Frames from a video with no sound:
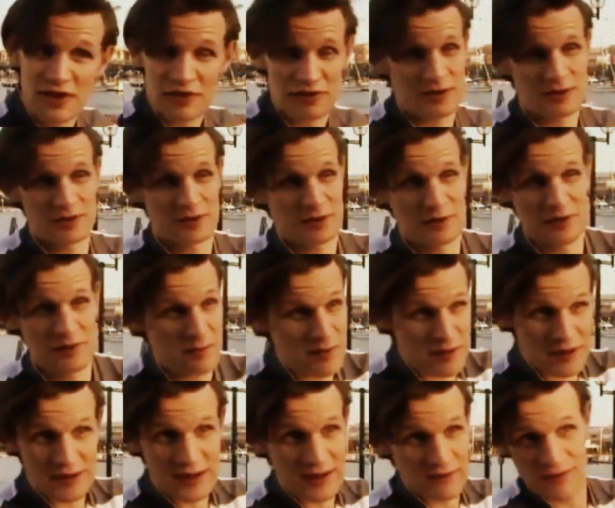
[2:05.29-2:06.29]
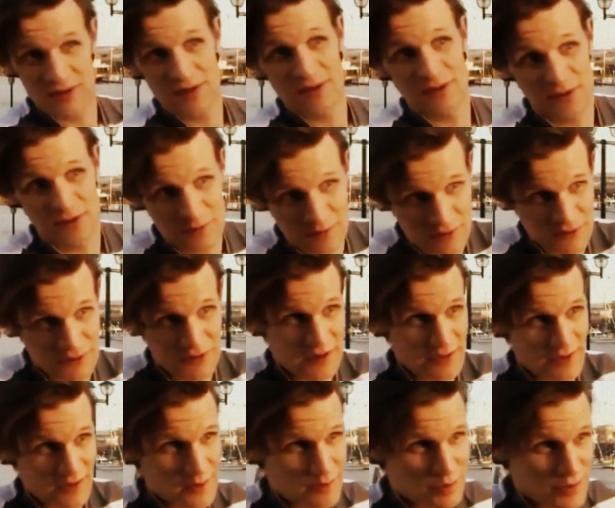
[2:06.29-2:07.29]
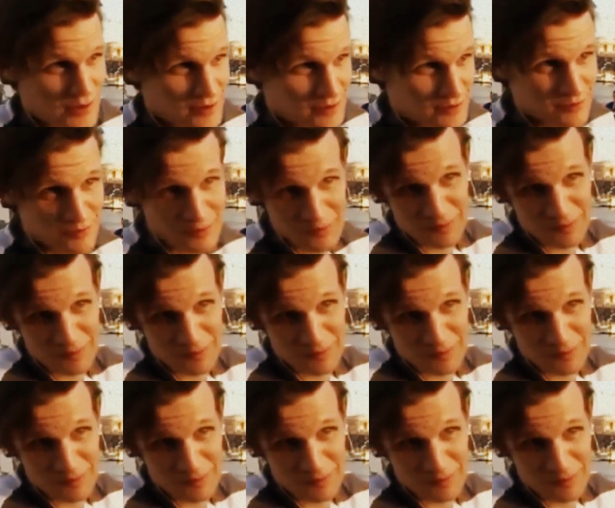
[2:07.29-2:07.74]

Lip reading: nothing to do with me and everything to do with the fact that I played